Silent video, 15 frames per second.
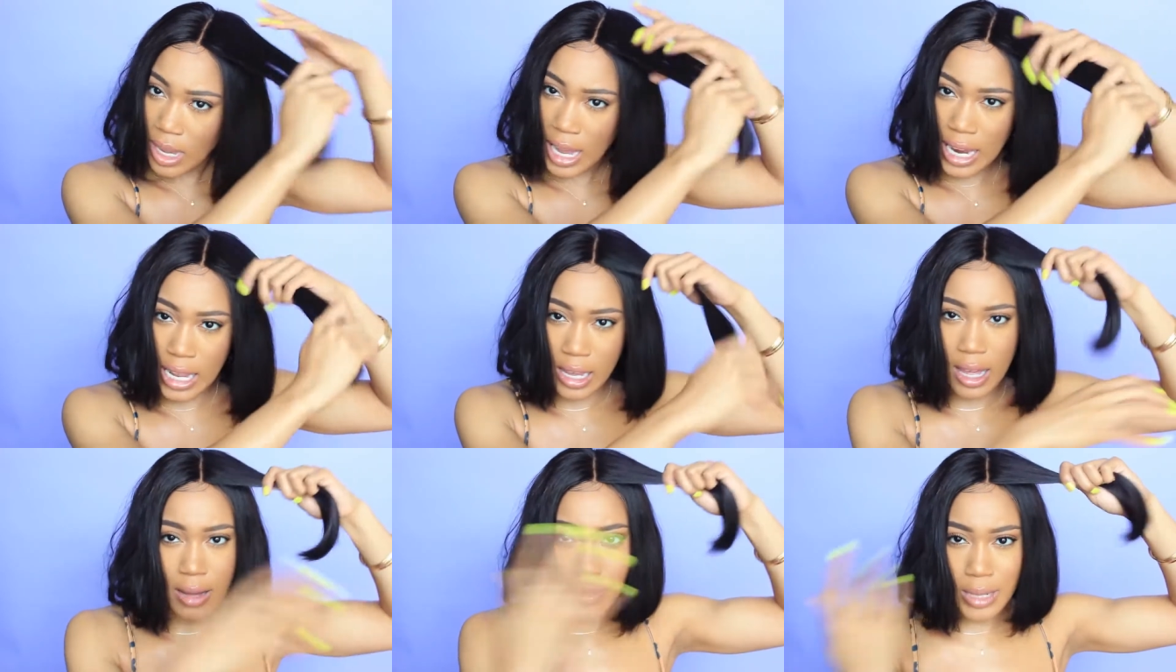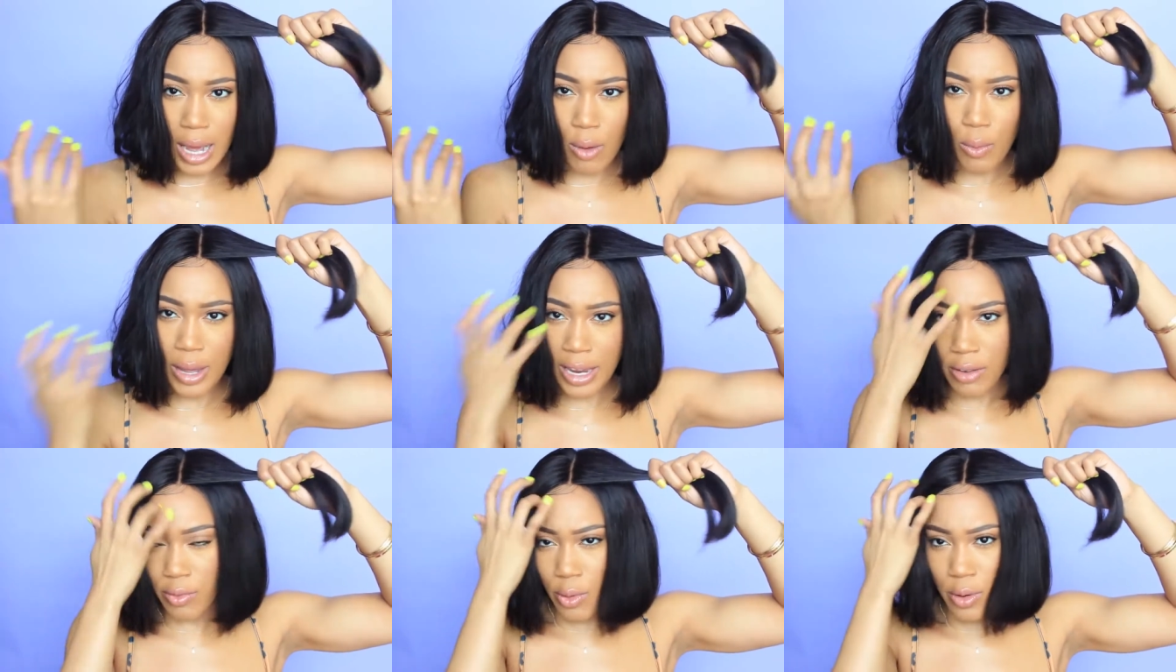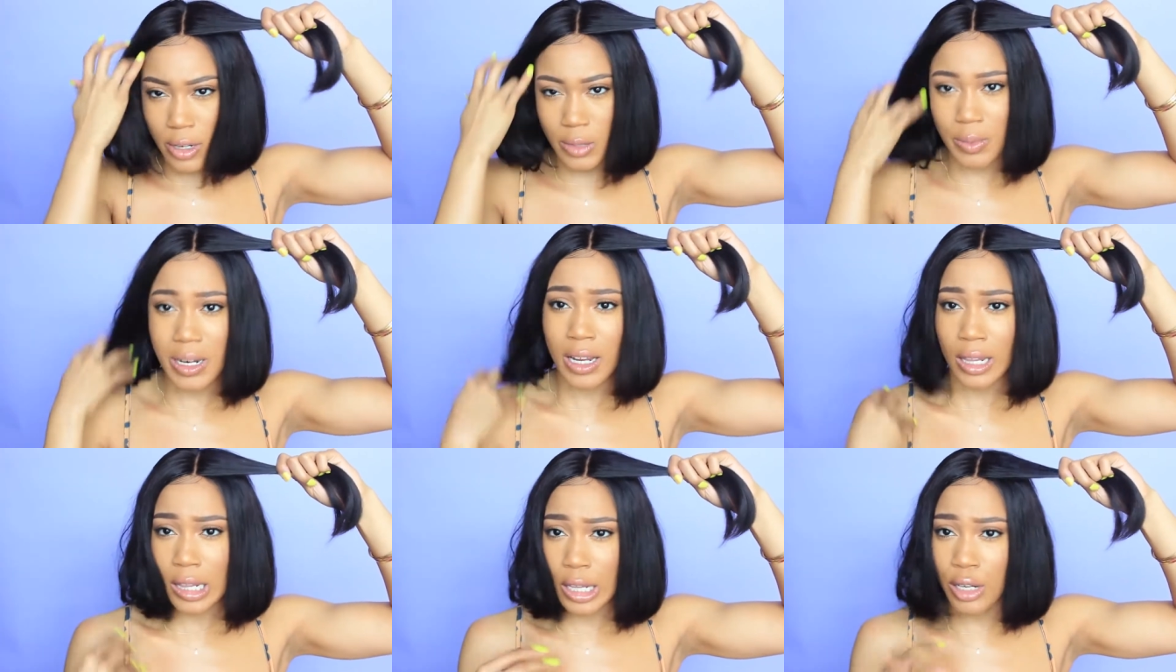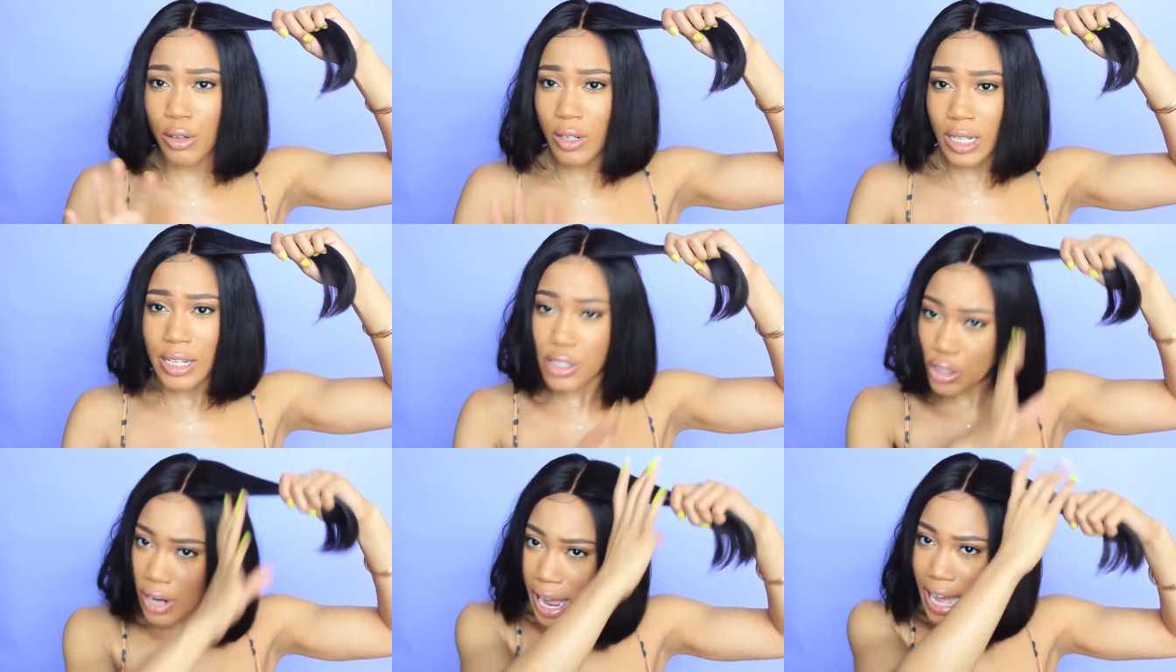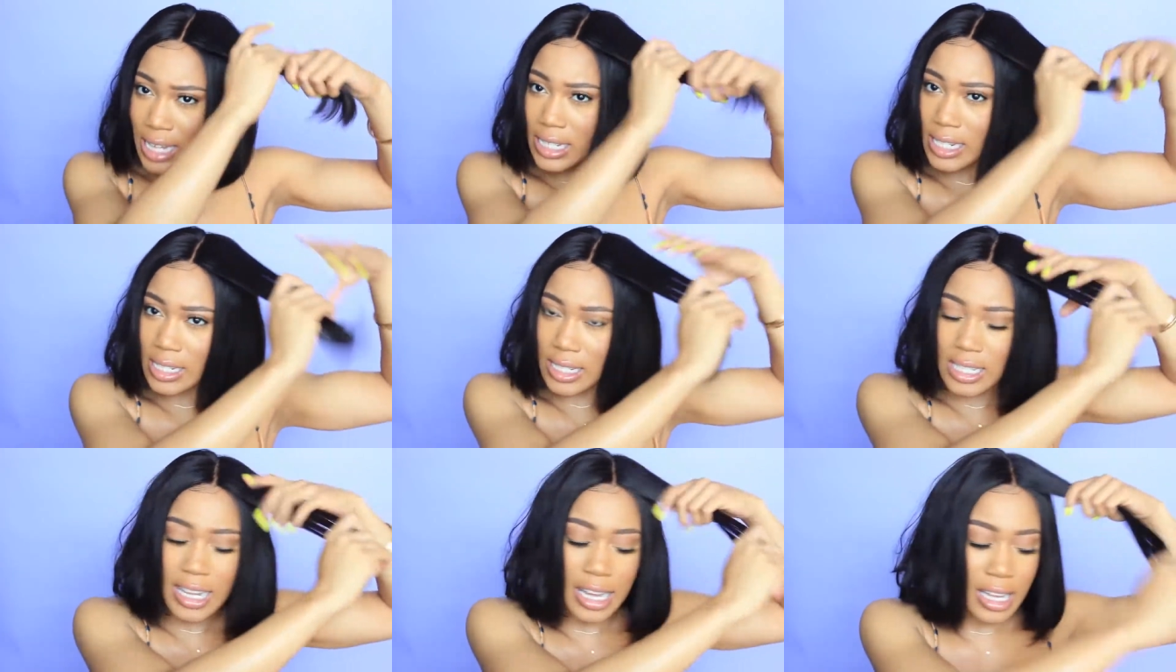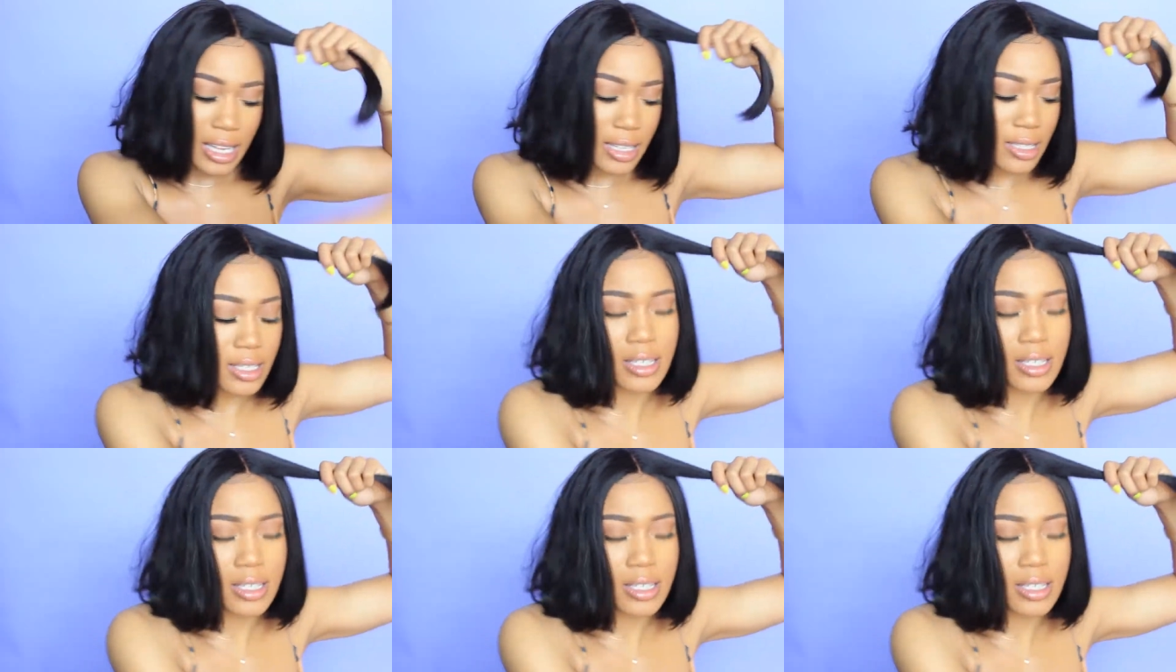And it comes out wet of course but it literally dries in seconds.